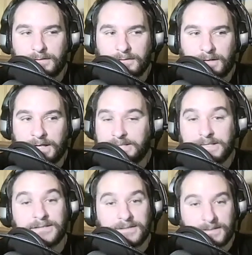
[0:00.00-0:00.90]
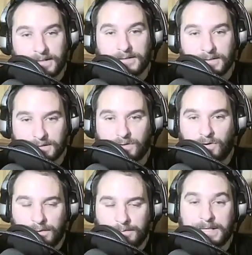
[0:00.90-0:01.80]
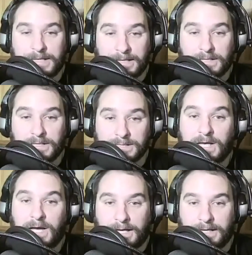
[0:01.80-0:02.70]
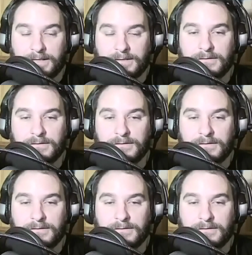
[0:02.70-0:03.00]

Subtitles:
the score would get this high